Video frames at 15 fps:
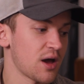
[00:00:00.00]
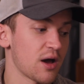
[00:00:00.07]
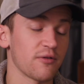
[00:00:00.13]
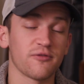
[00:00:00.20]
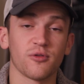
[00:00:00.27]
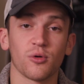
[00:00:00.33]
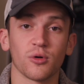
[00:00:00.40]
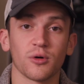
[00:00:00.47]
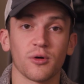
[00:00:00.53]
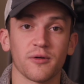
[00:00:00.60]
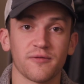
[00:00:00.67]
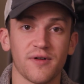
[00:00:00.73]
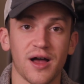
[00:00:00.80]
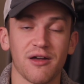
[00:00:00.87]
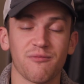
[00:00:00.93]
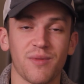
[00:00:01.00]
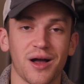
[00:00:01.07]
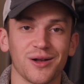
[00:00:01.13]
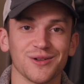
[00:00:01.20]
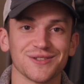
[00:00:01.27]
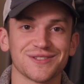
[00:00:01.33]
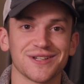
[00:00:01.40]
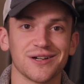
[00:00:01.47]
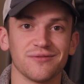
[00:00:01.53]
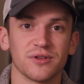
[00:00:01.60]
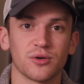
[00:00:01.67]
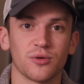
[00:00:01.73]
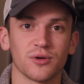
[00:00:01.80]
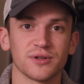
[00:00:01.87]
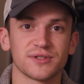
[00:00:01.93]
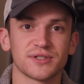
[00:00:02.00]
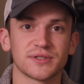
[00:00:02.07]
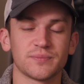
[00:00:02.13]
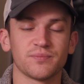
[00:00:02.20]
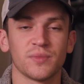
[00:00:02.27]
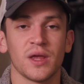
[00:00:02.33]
4 or 5 miles of the course.